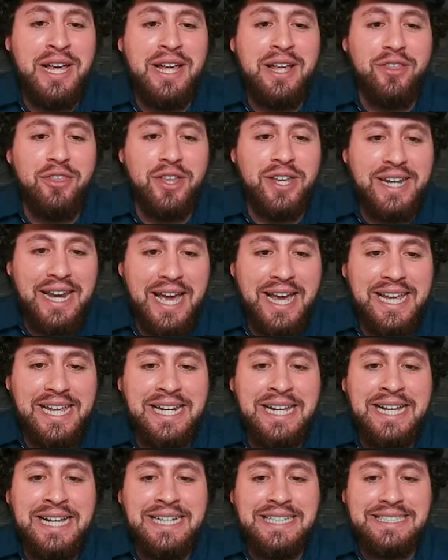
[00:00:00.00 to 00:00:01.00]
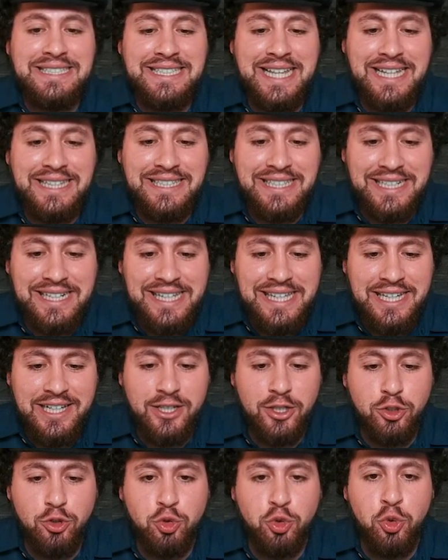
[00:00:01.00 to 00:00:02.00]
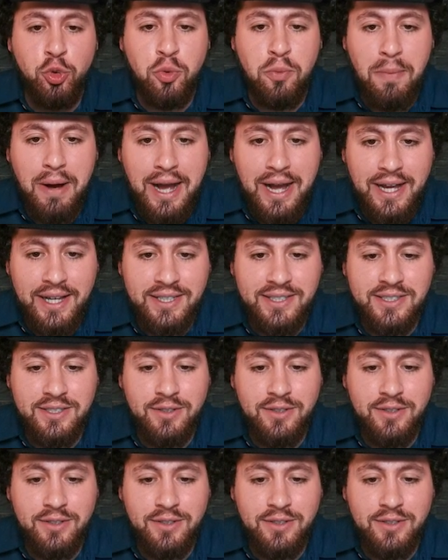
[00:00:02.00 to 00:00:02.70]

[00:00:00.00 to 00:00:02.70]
the night. Sedriques Dumas